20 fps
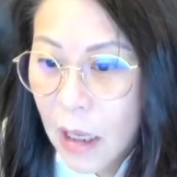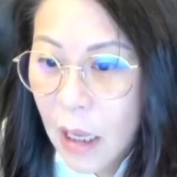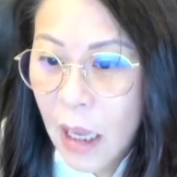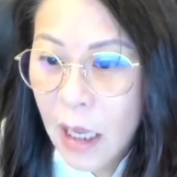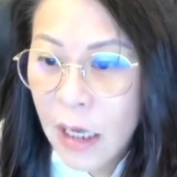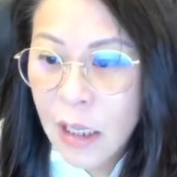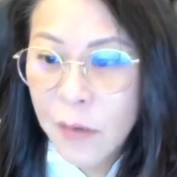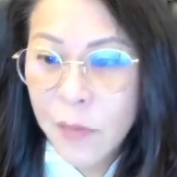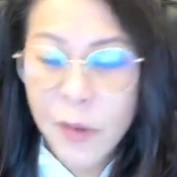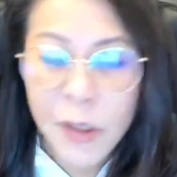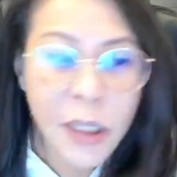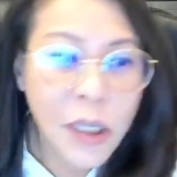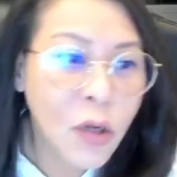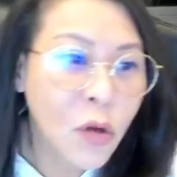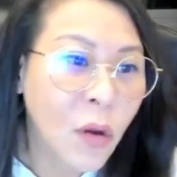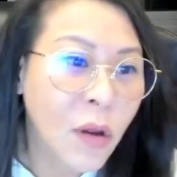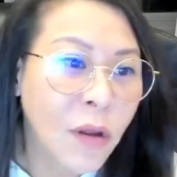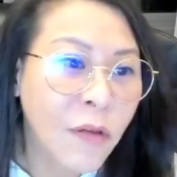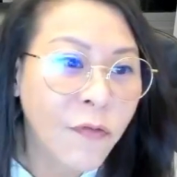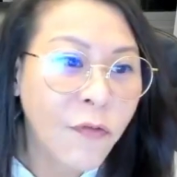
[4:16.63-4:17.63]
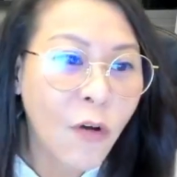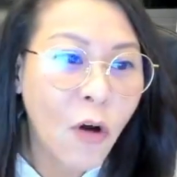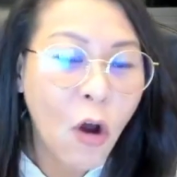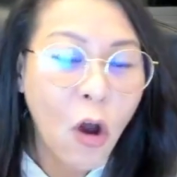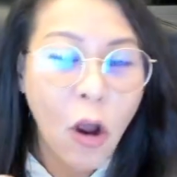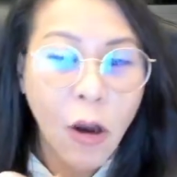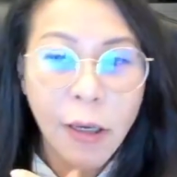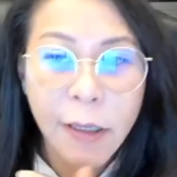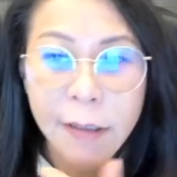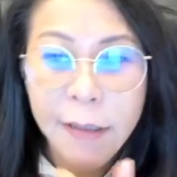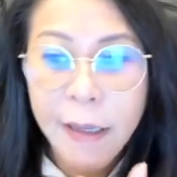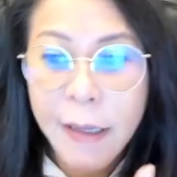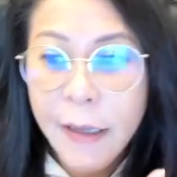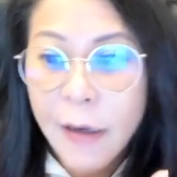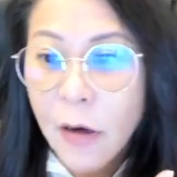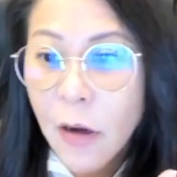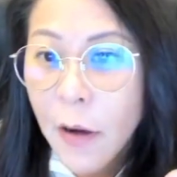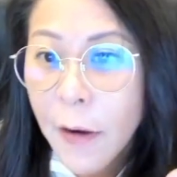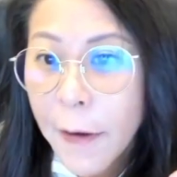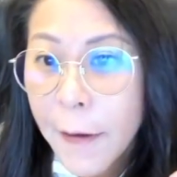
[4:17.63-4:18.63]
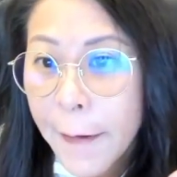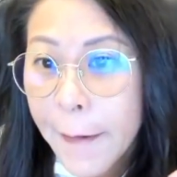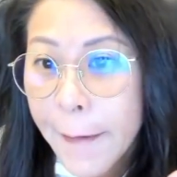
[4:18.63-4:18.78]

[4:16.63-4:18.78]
Anybody going for holiday or